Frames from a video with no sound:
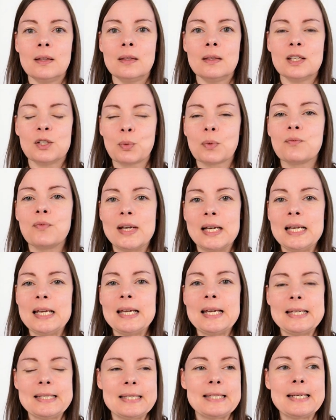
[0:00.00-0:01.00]
This one
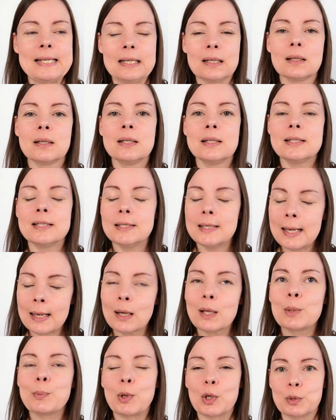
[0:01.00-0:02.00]
really is still
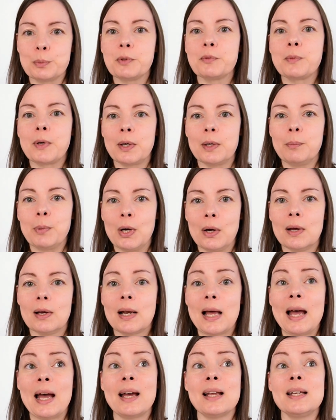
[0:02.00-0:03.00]
at the bottom of my
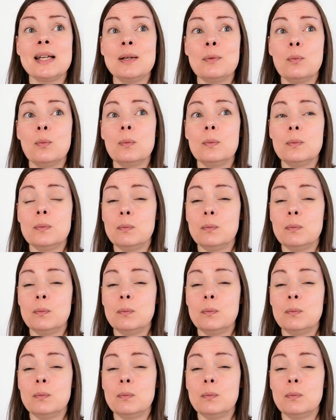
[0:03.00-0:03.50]
pile, and it